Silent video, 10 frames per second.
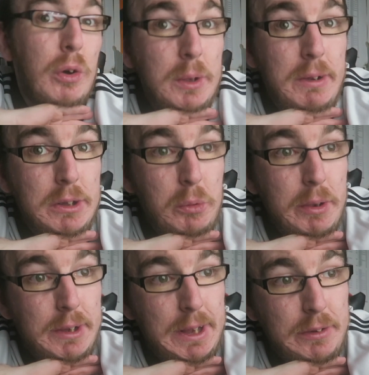I hope you have a good
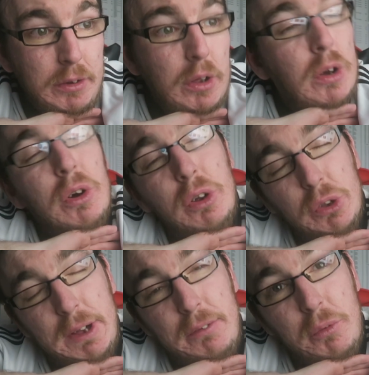weekend. I hope
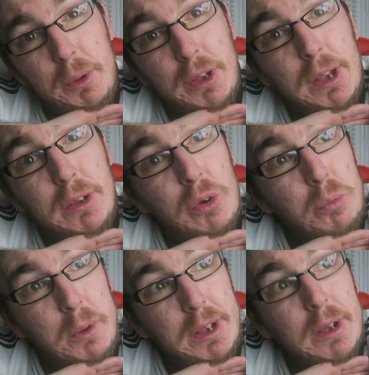you have a
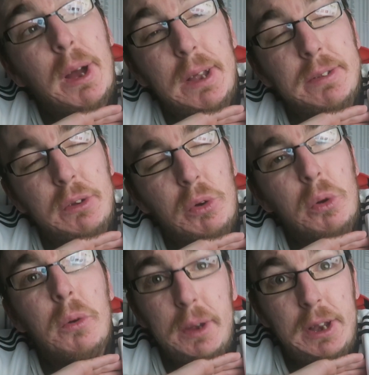good week. I'll see you
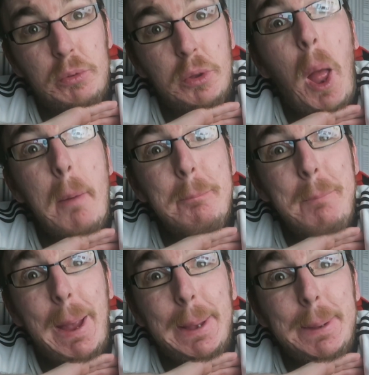all in the next one.
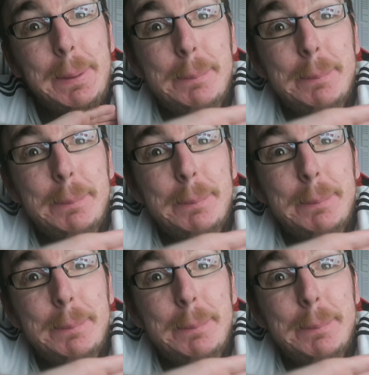Bye.